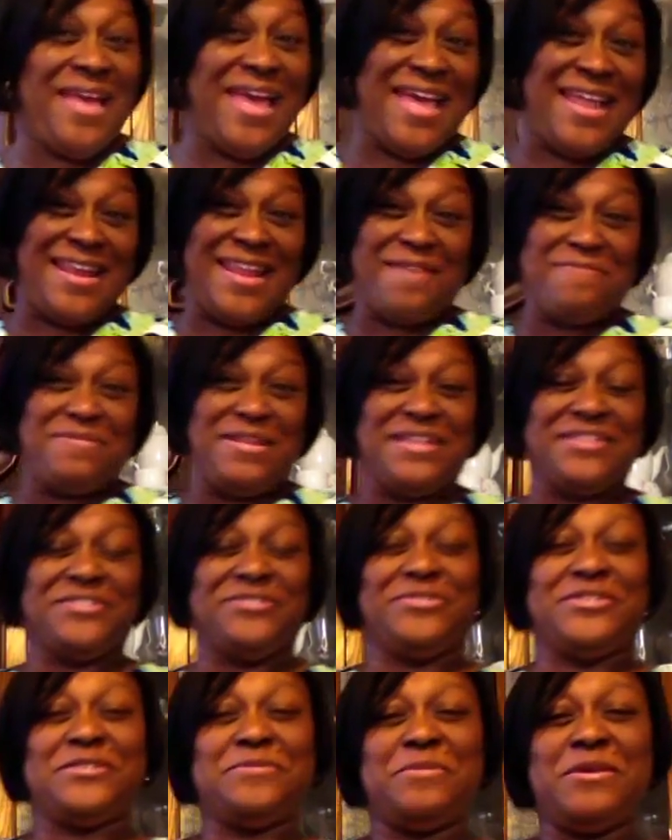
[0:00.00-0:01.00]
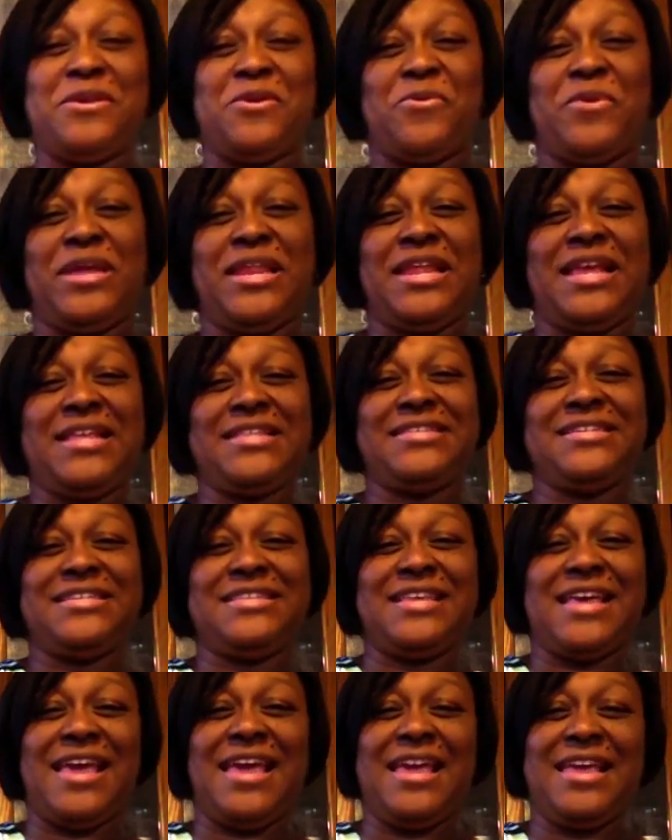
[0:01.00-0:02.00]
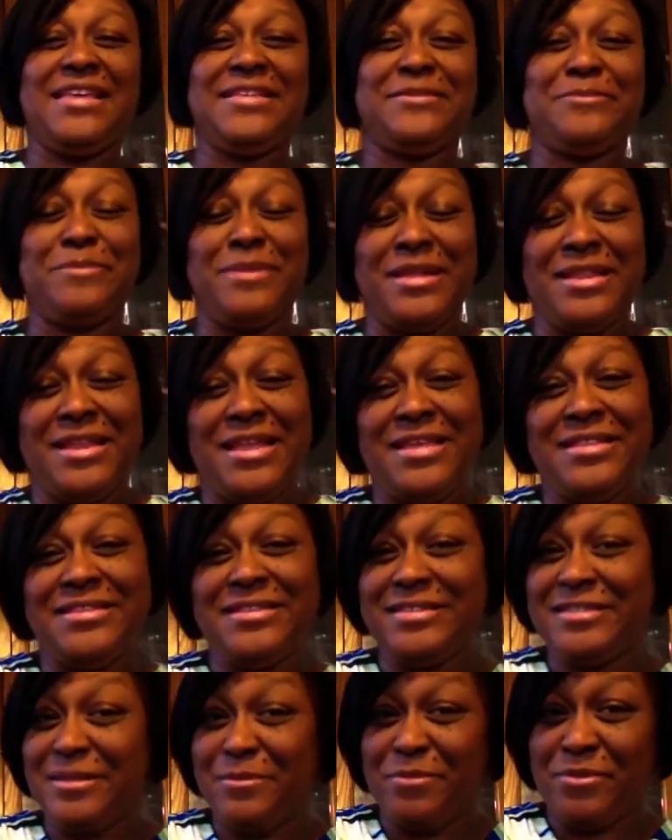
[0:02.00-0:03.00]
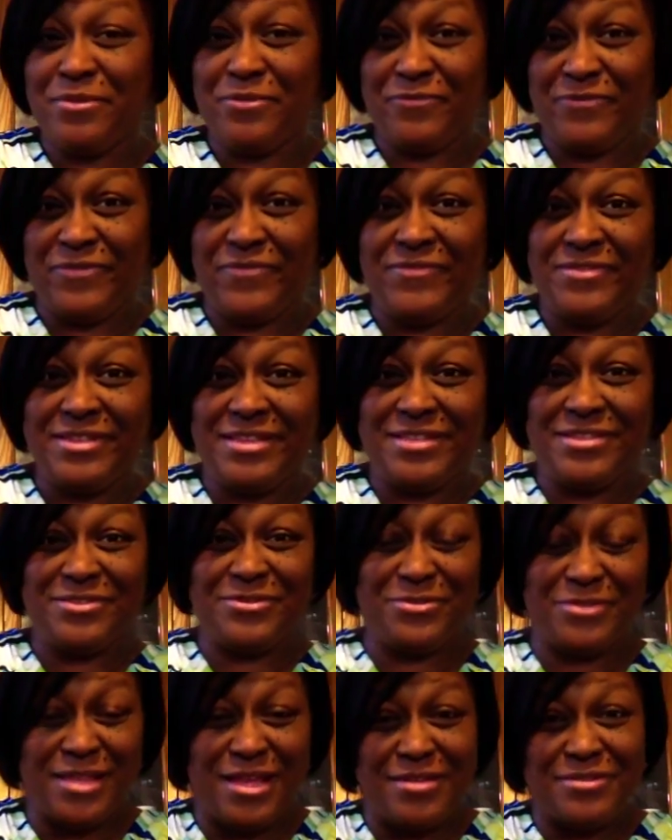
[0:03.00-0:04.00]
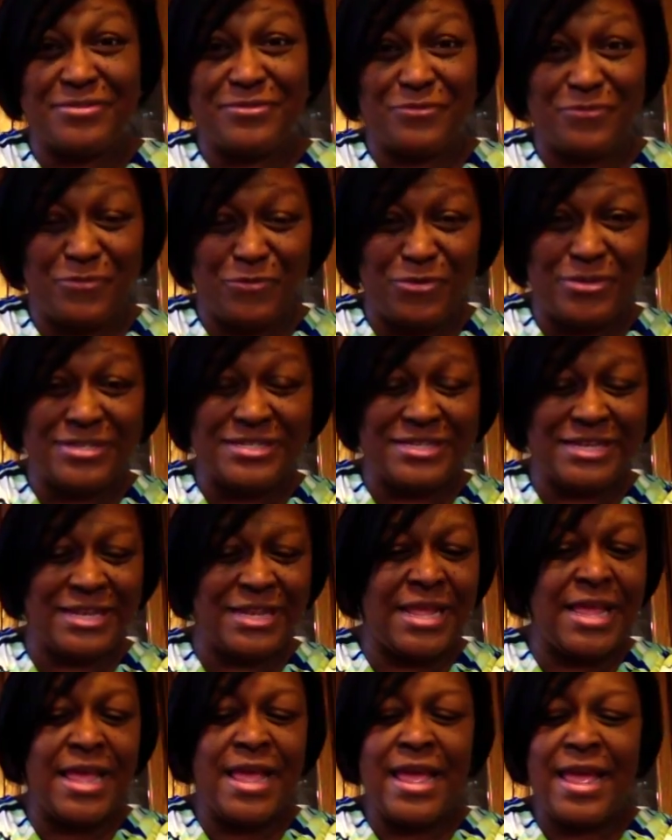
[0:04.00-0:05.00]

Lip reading: And I bless you, it's me, Queen, and today is Monday, December the 15th, 2014.